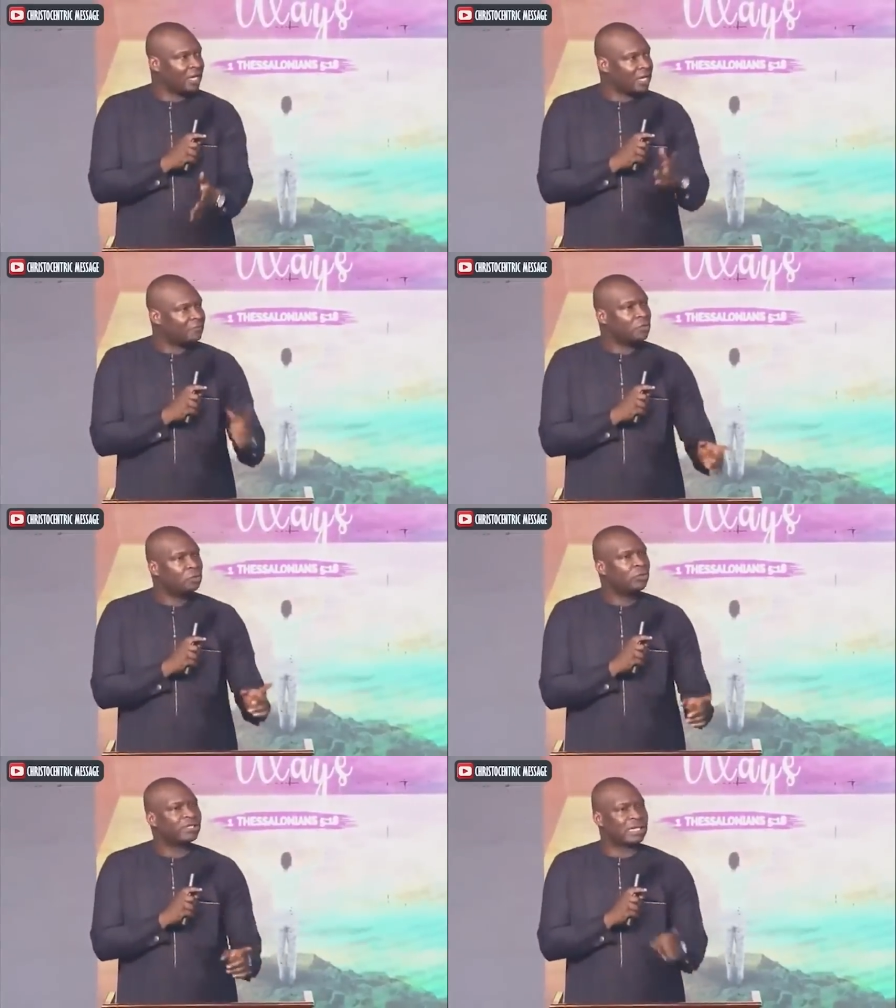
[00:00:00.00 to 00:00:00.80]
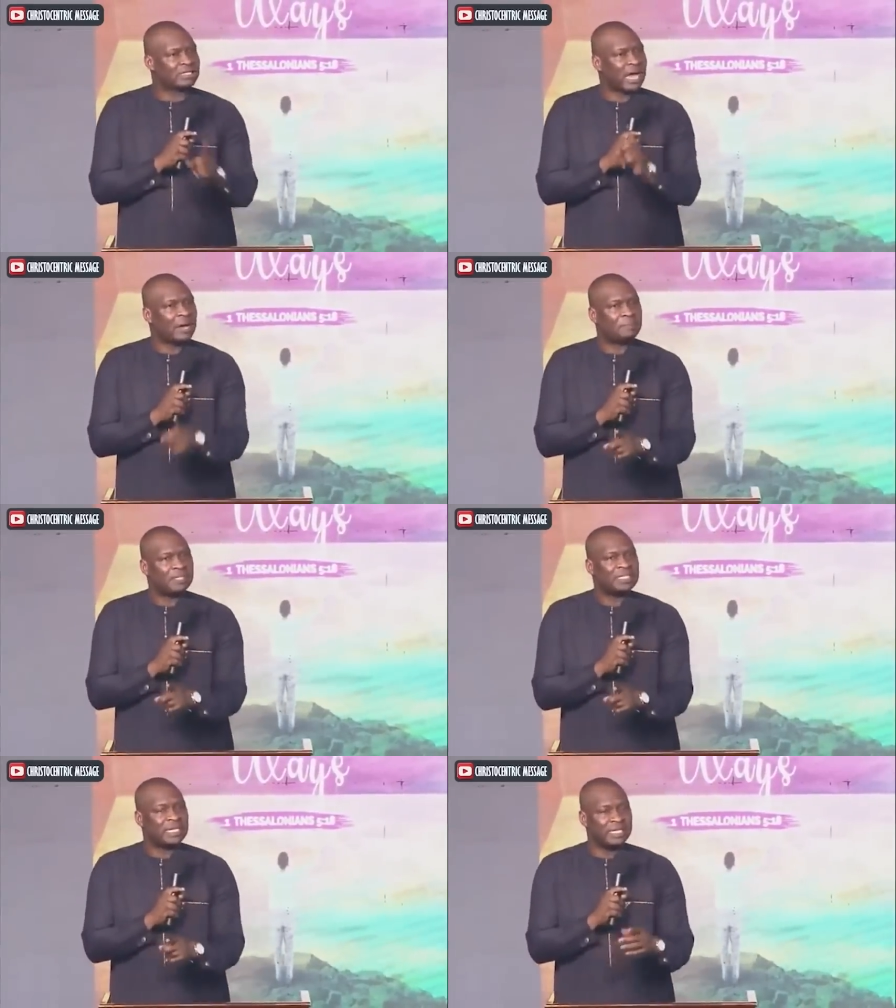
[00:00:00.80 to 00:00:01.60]
even though it has
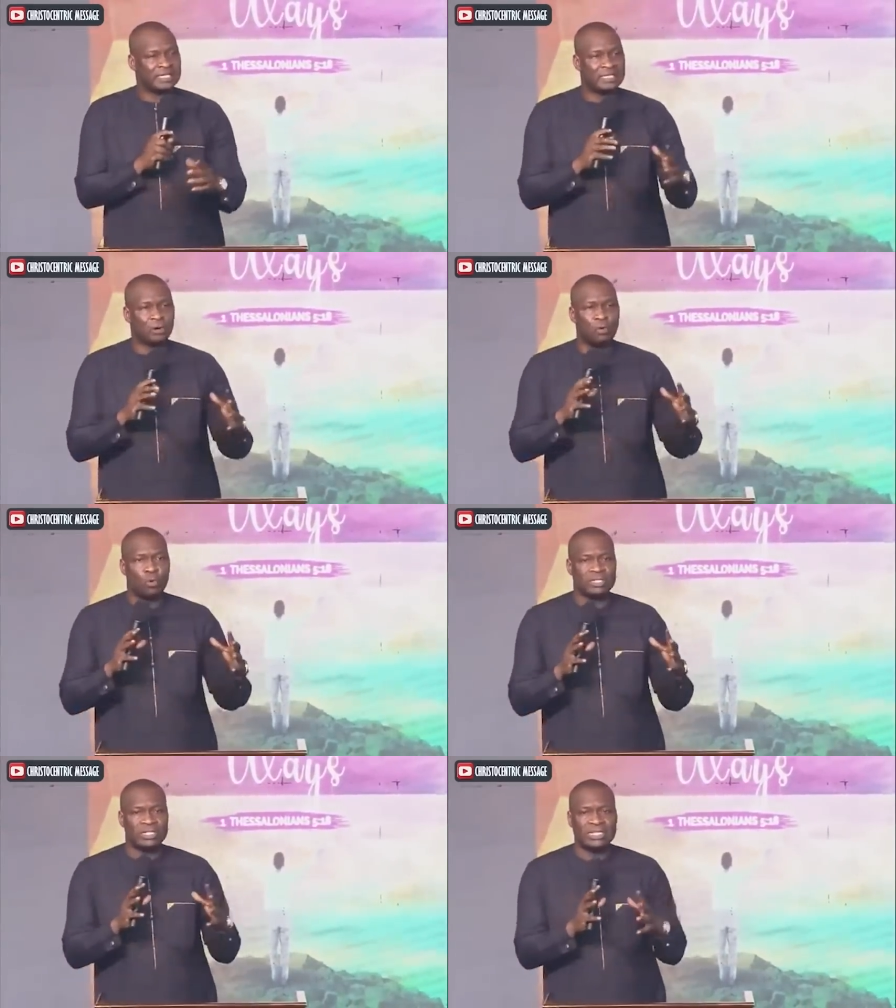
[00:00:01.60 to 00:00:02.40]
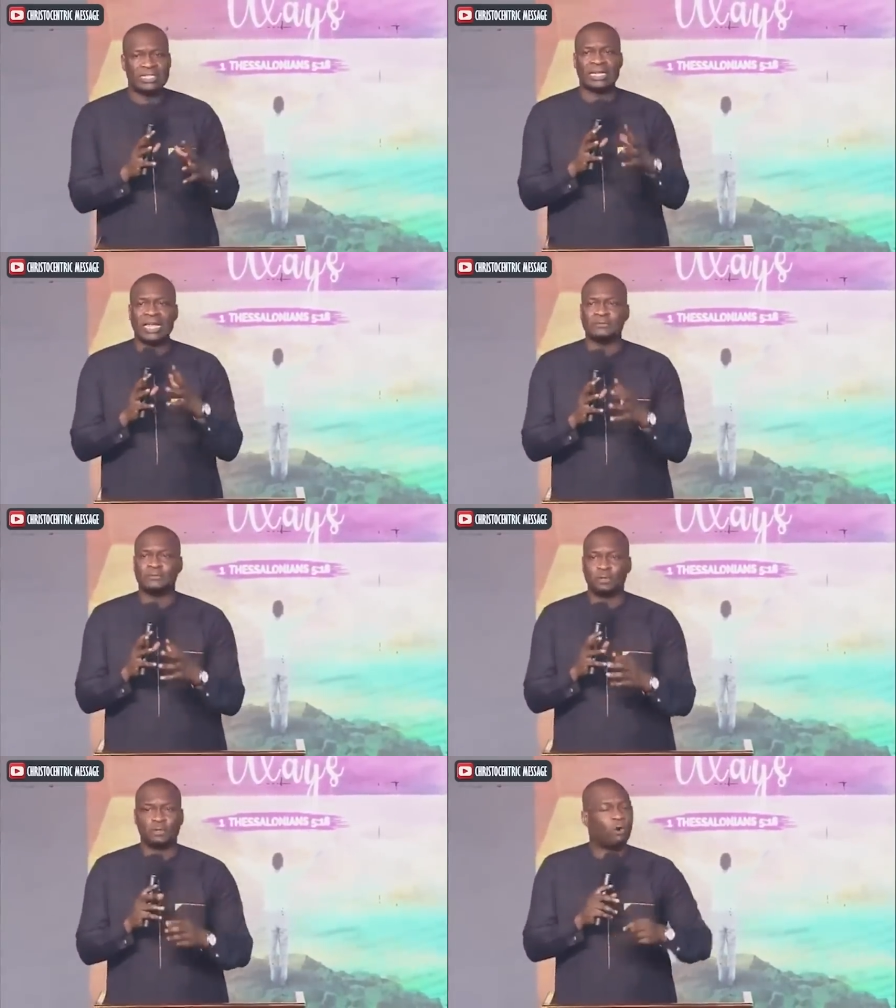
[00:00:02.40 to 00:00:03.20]
happened, it is the coordinated
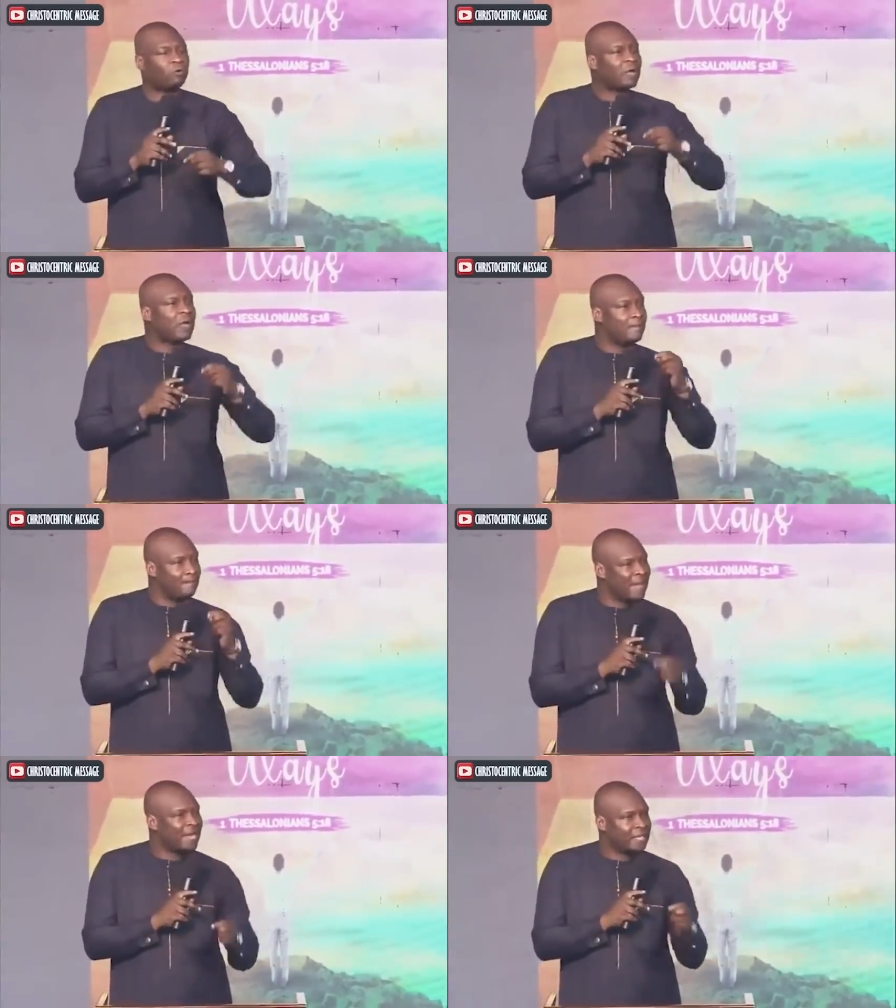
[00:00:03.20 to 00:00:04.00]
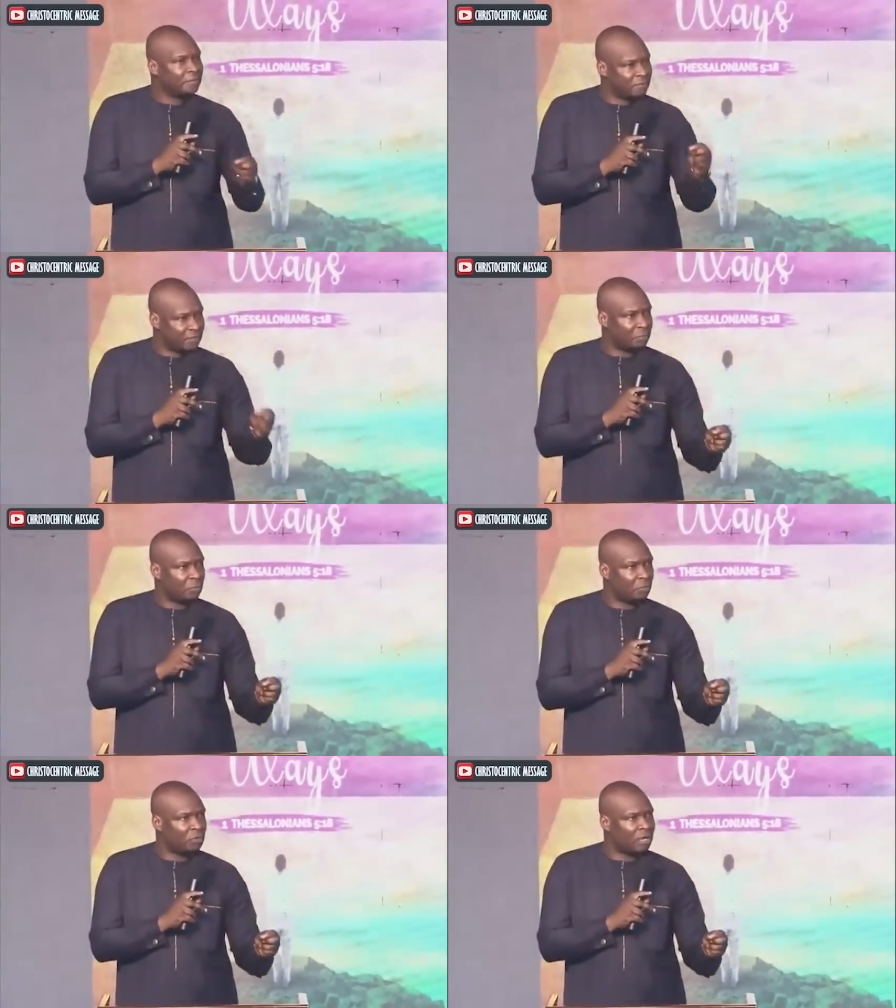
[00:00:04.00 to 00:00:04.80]
effort of many
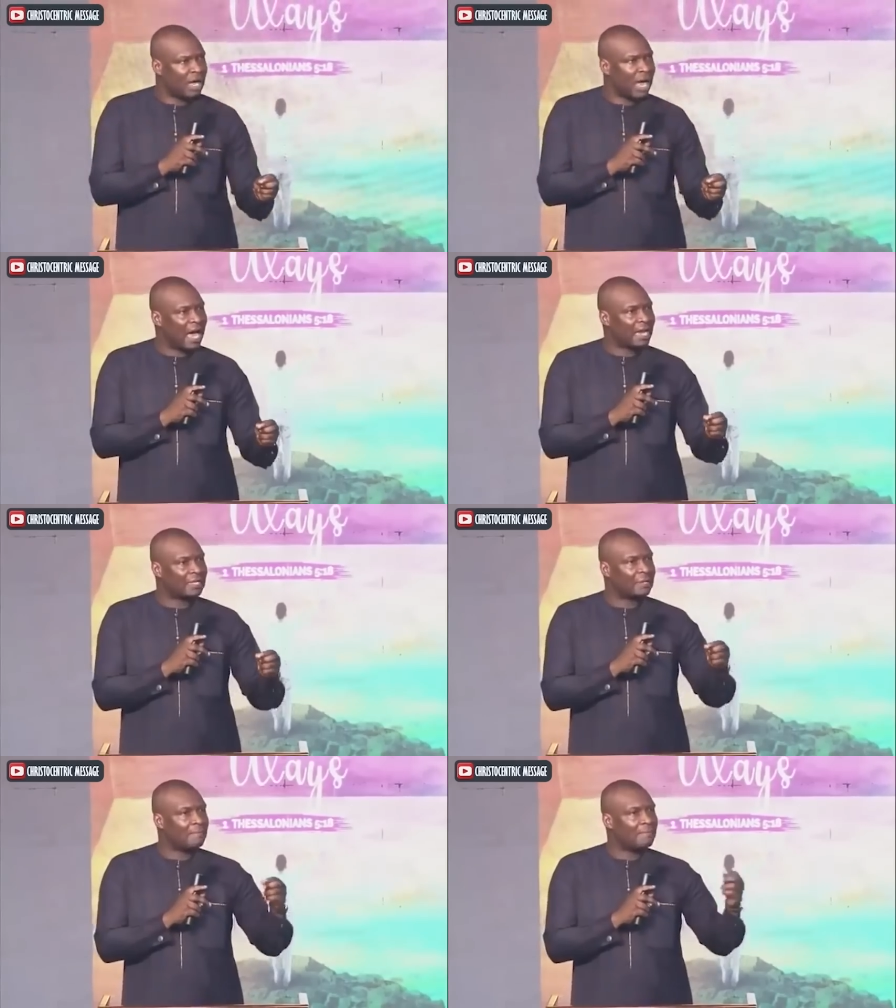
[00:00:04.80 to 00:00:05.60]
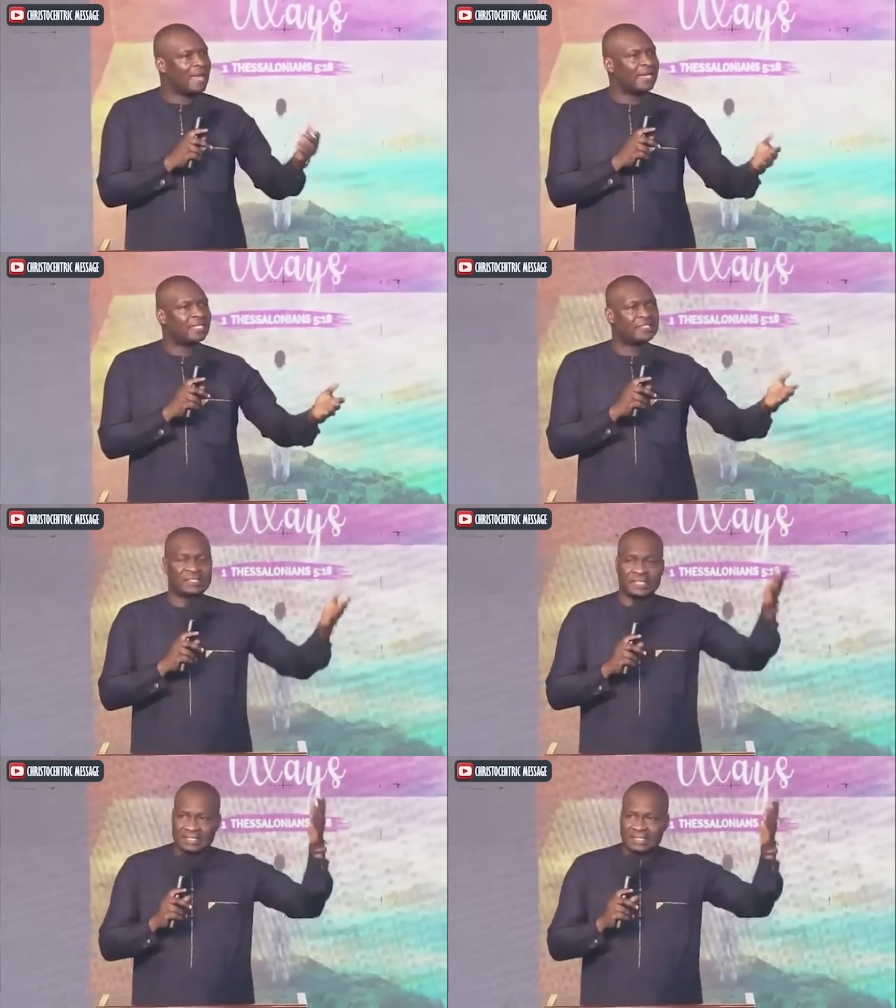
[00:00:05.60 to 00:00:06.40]
people and many
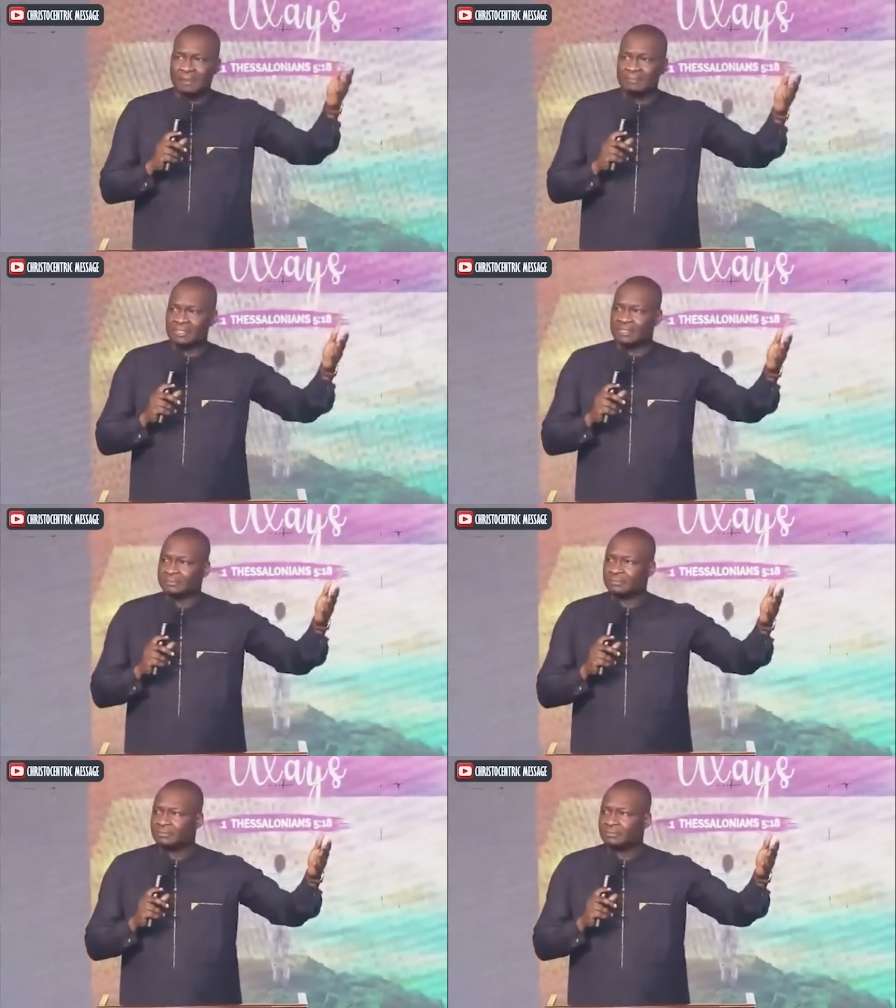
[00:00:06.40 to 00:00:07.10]
systems